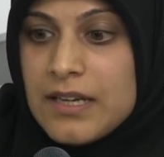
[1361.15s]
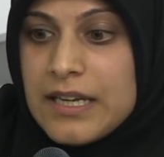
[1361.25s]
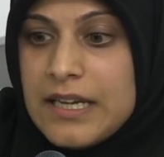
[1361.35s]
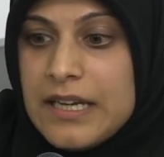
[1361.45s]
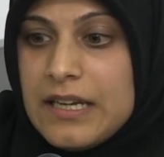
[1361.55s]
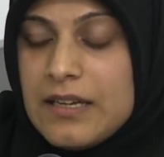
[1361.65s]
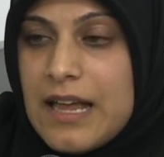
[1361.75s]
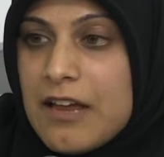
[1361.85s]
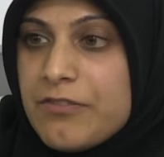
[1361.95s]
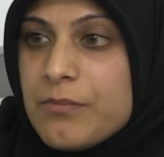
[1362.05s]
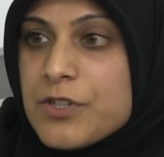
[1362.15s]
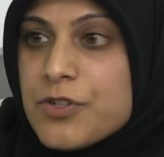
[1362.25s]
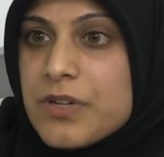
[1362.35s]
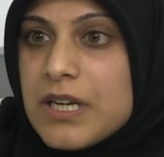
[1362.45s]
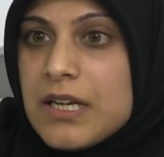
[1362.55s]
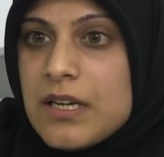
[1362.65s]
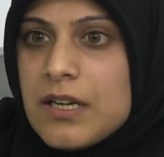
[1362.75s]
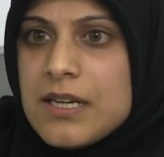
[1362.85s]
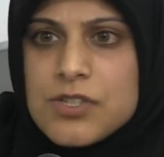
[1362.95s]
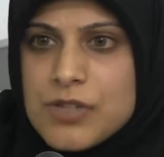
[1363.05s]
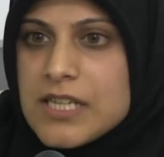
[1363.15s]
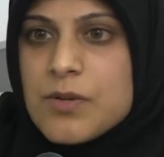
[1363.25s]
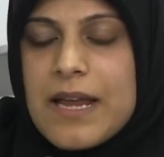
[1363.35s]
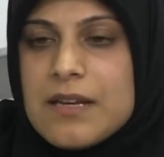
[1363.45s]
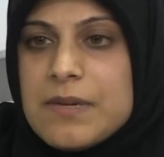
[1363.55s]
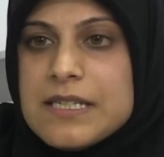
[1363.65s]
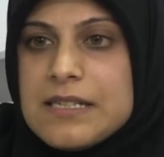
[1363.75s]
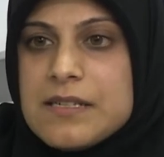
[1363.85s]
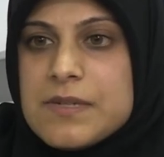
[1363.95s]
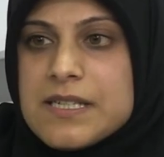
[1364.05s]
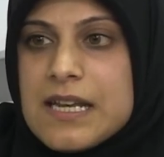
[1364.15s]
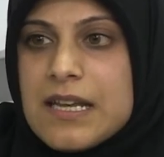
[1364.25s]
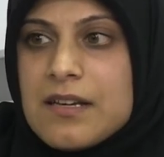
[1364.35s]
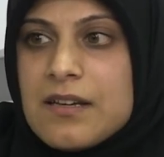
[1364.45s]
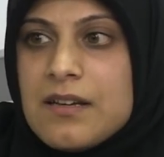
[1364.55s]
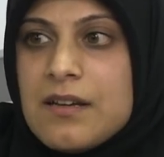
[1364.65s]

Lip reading: he ate from the tree, he straight away admitted his mistake.